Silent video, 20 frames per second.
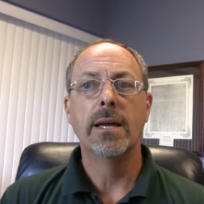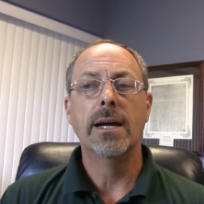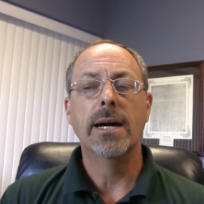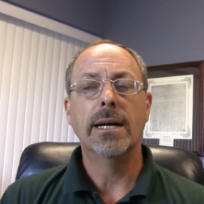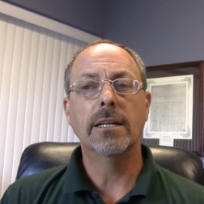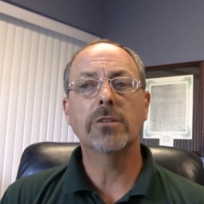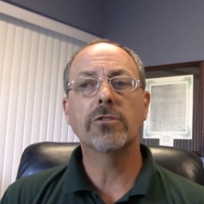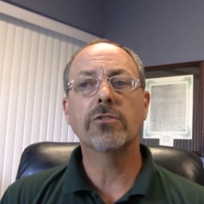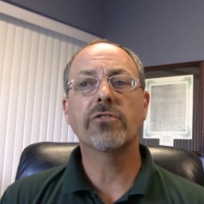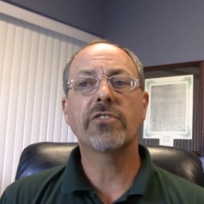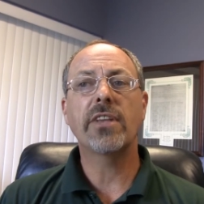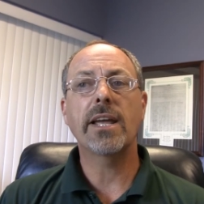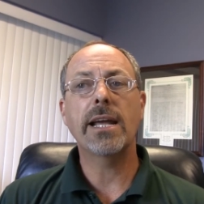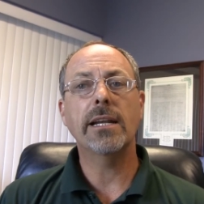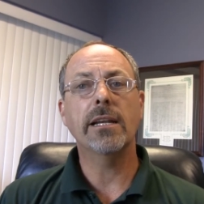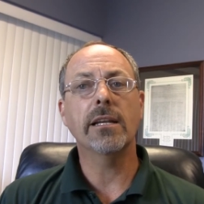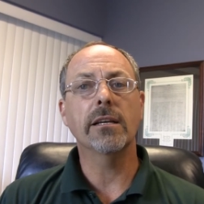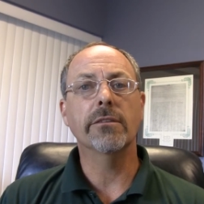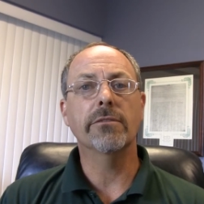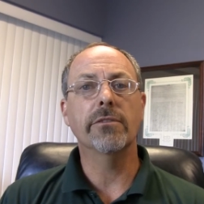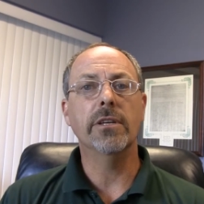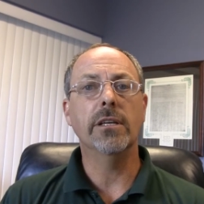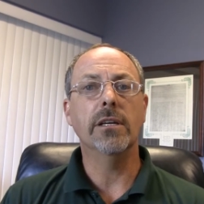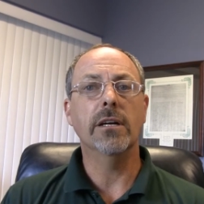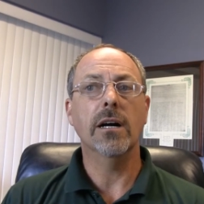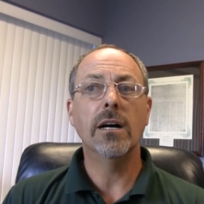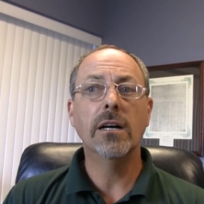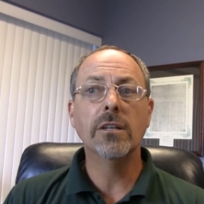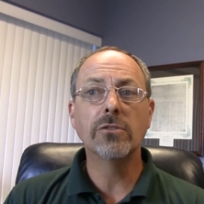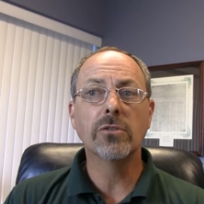An understanding of the
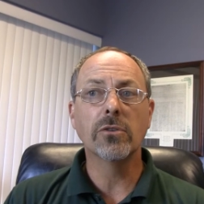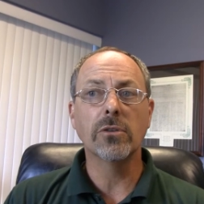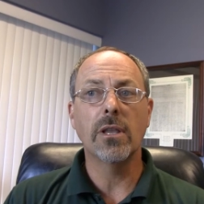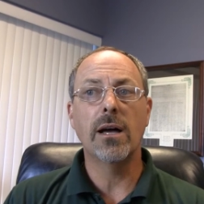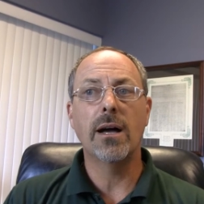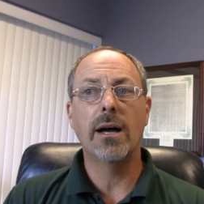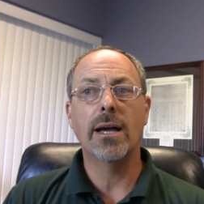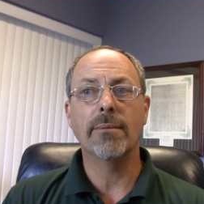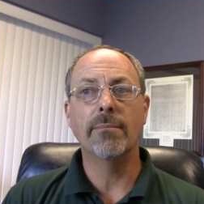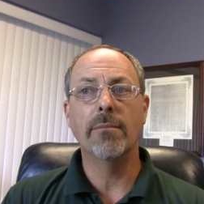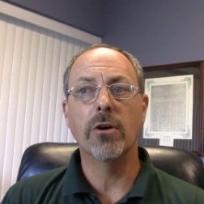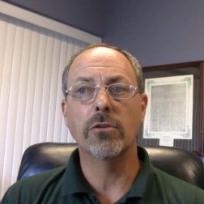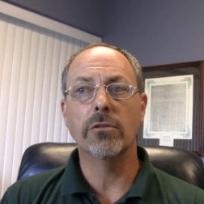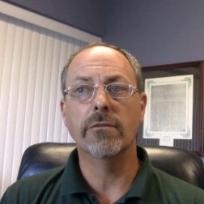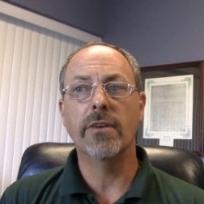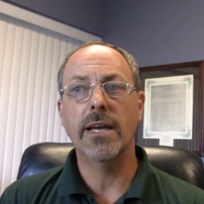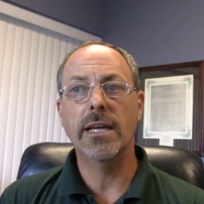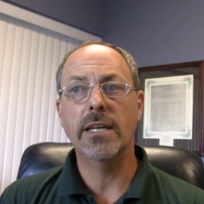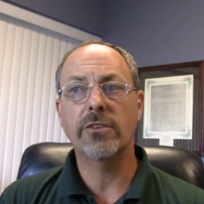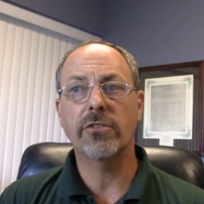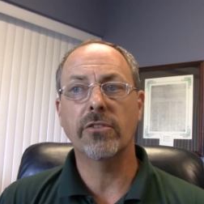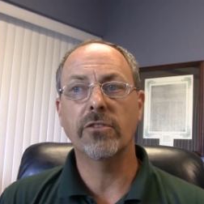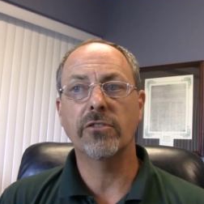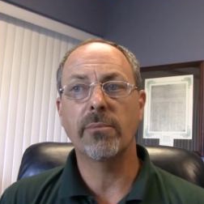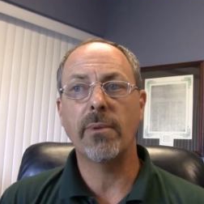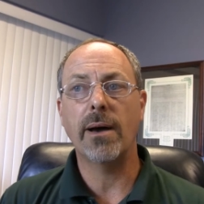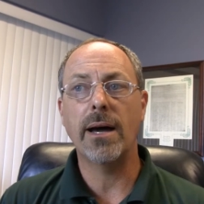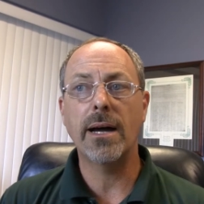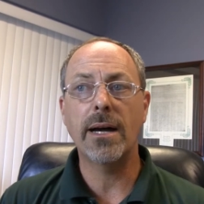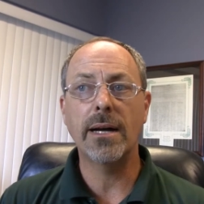underlying motivations
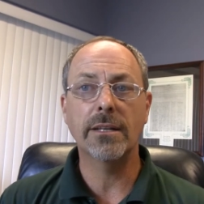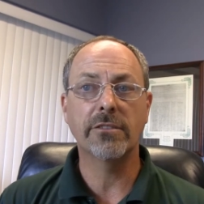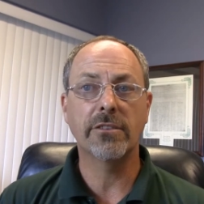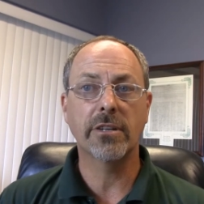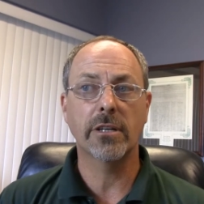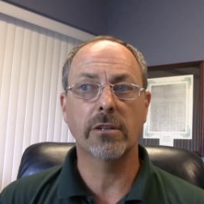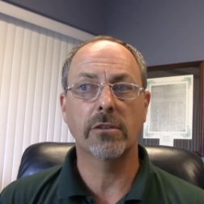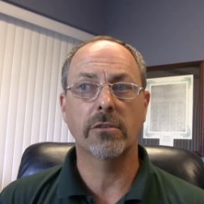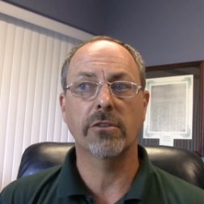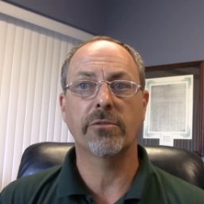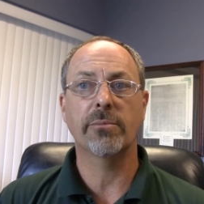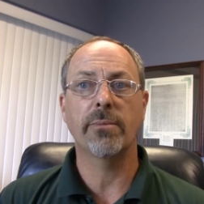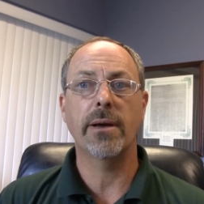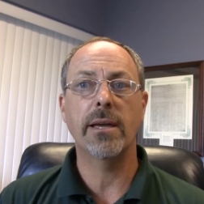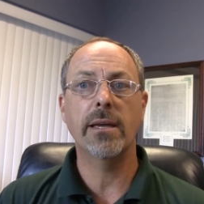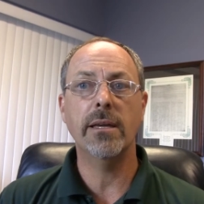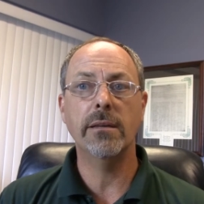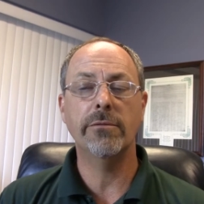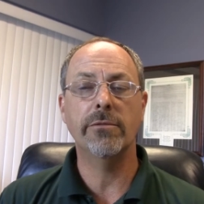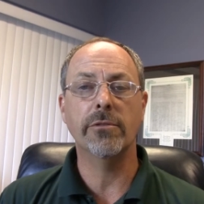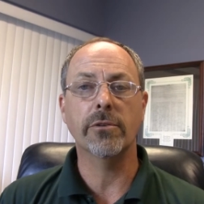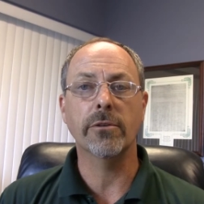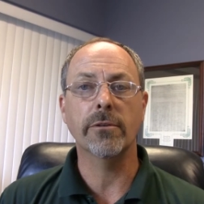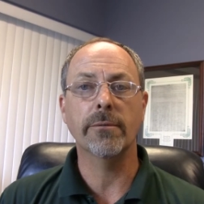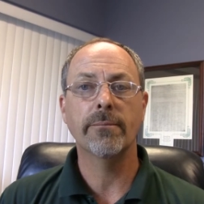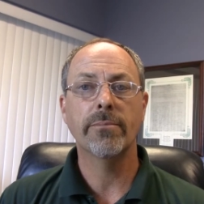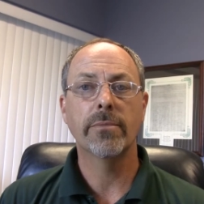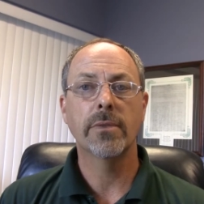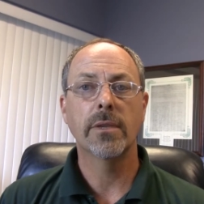behind terrorist behavior